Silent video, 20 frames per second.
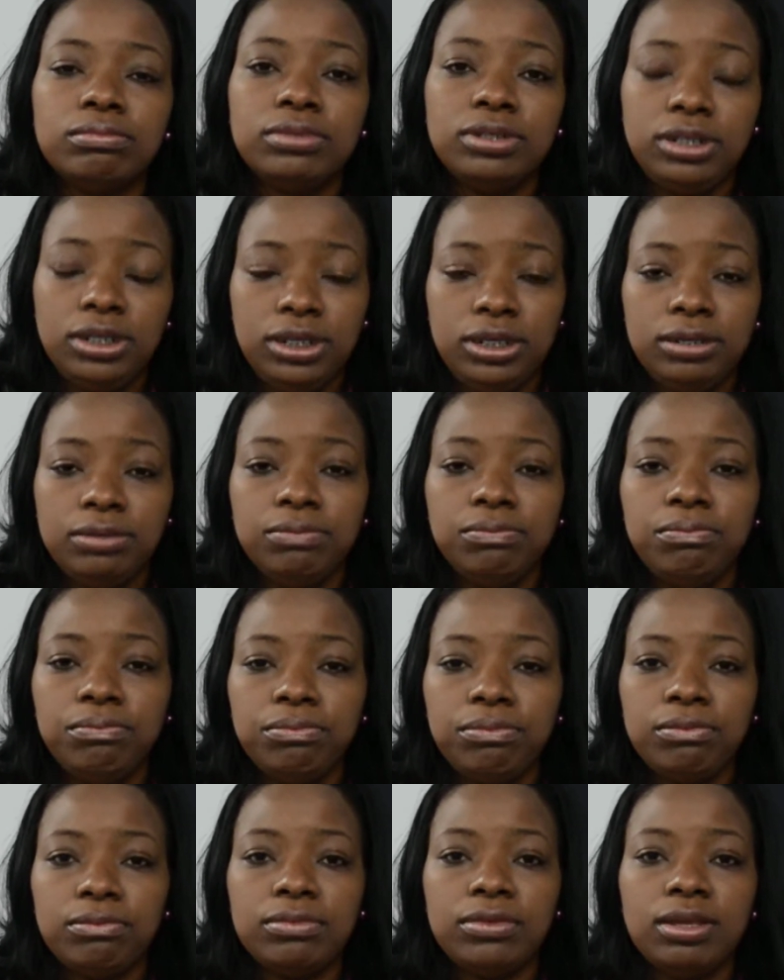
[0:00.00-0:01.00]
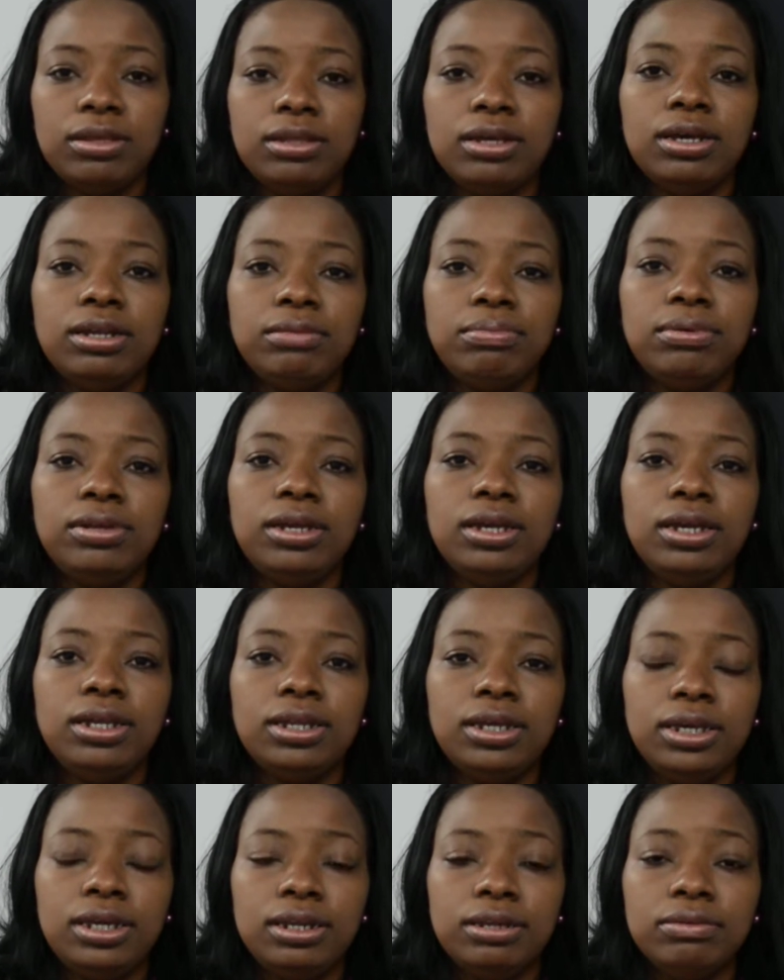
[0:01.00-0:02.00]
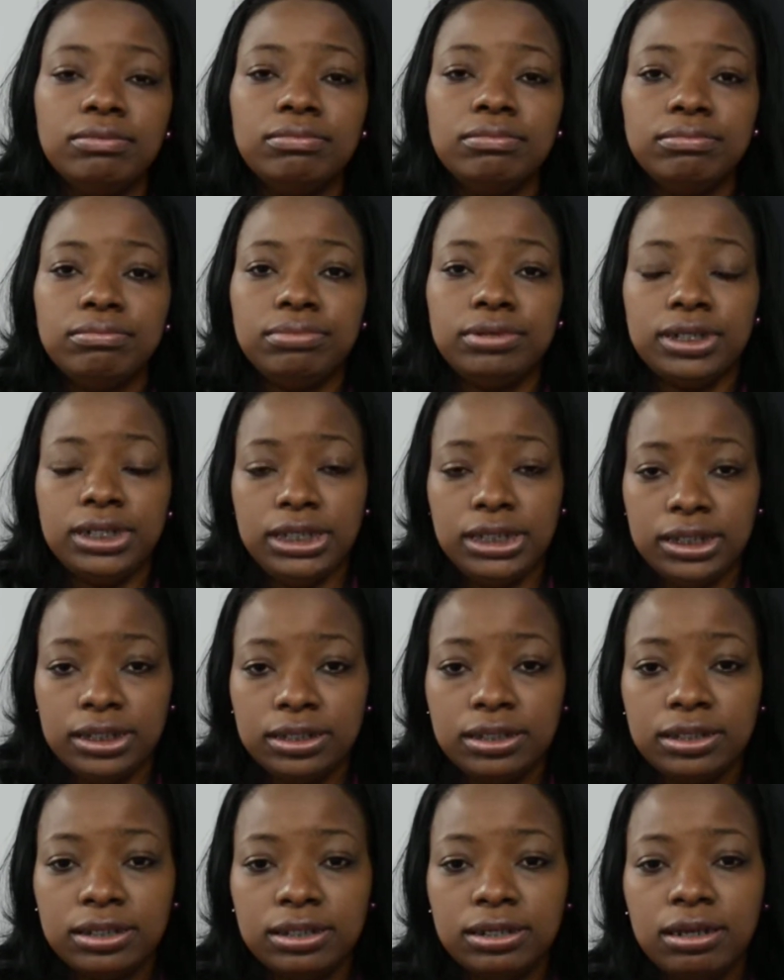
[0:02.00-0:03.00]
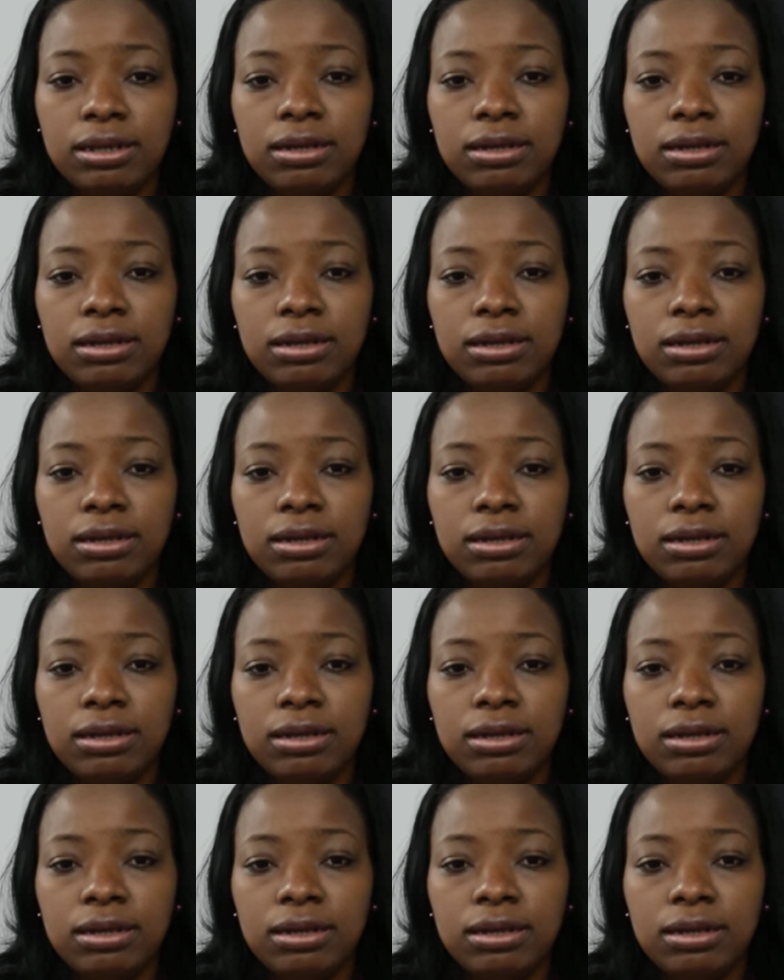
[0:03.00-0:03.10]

team that played in Belize.